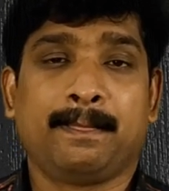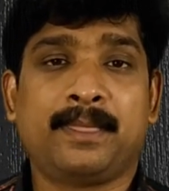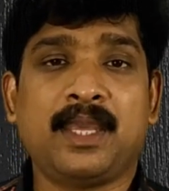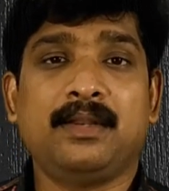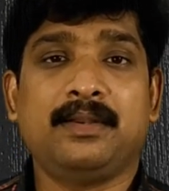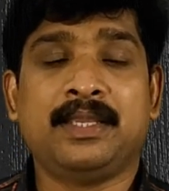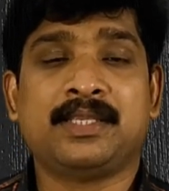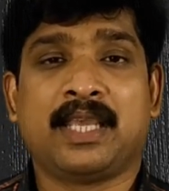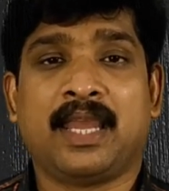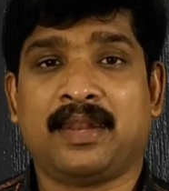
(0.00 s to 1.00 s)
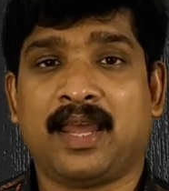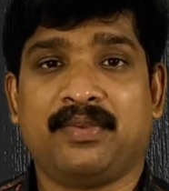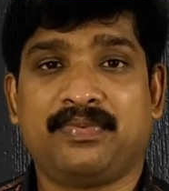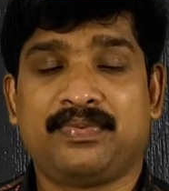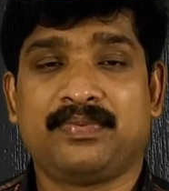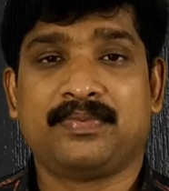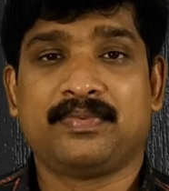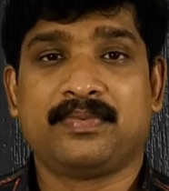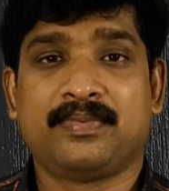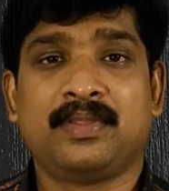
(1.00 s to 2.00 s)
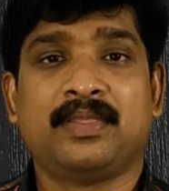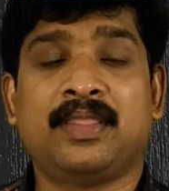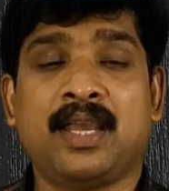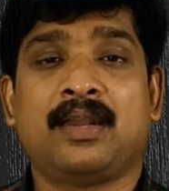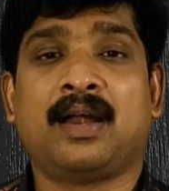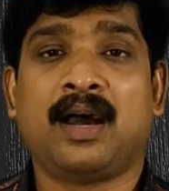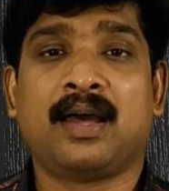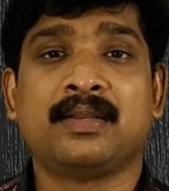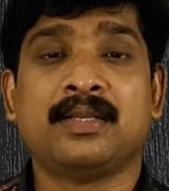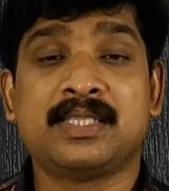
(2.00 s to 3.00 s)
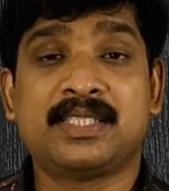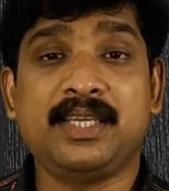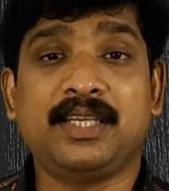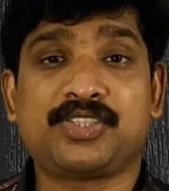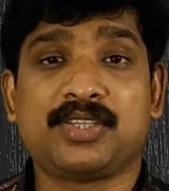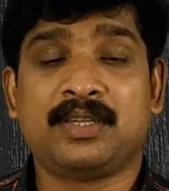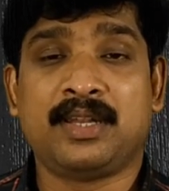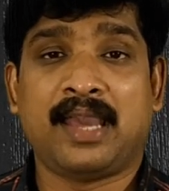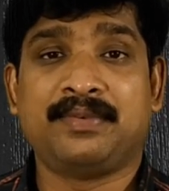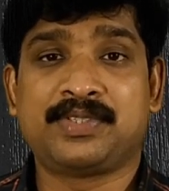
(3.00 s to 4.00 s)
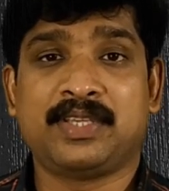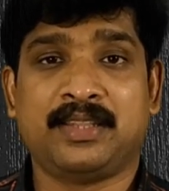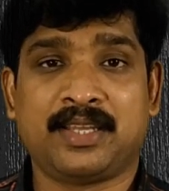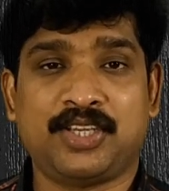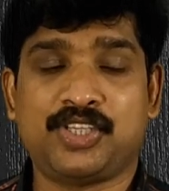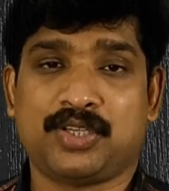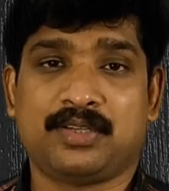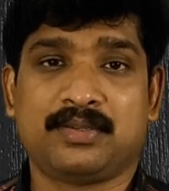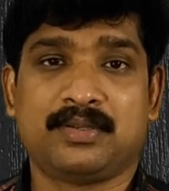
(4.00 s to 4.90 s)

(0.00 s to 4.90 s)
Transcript: There is a knife. There are 6 knives in the kitchen.